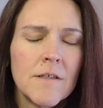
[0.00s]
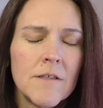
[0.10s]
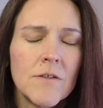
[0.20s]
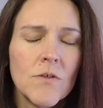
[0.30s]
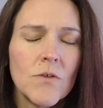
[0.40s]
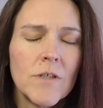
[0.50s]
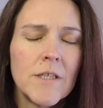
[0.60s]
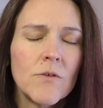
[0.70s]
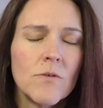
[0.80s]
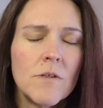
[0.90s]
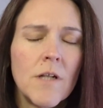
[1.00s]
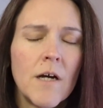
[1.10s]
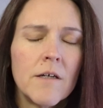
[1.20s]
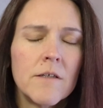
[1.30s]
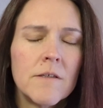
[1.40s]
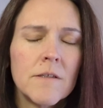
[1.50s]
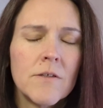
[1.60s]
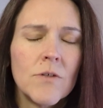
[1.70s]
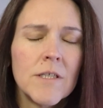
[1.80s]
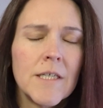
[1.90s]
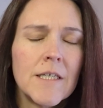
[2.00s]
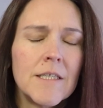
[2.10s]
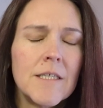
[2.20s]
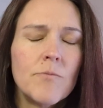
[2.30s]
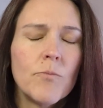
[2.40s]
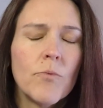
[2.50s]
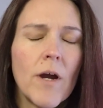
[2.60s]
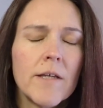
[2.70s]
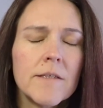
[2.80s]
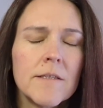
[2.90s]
encircling your lungs. You can take deep breaths.